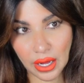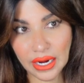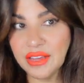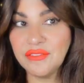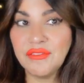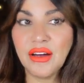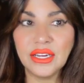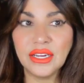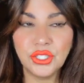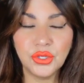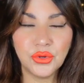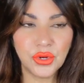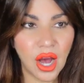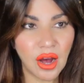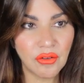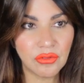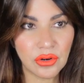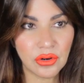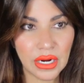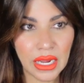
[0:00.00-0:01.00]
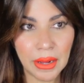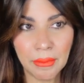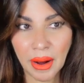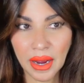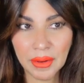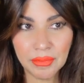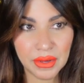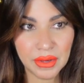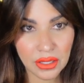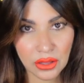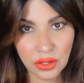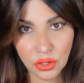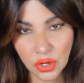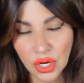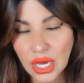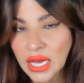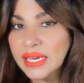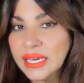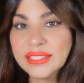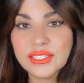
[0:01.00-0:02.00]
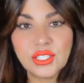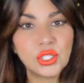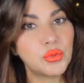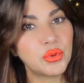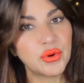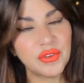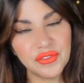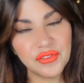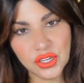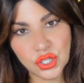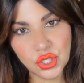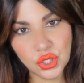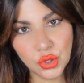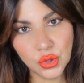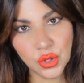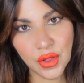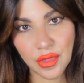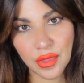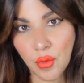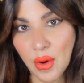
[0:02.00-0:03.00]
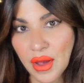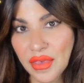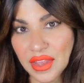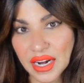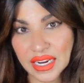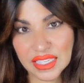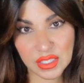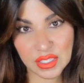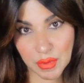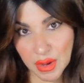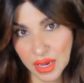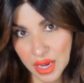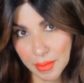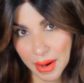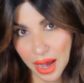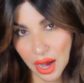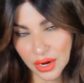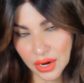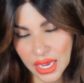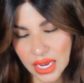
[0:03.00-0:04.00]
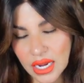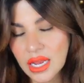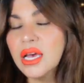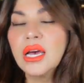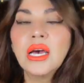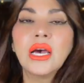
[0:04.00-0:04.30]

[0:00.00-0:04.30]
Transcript: And if I do cover, it might be a little superficial in the way that I speak about it.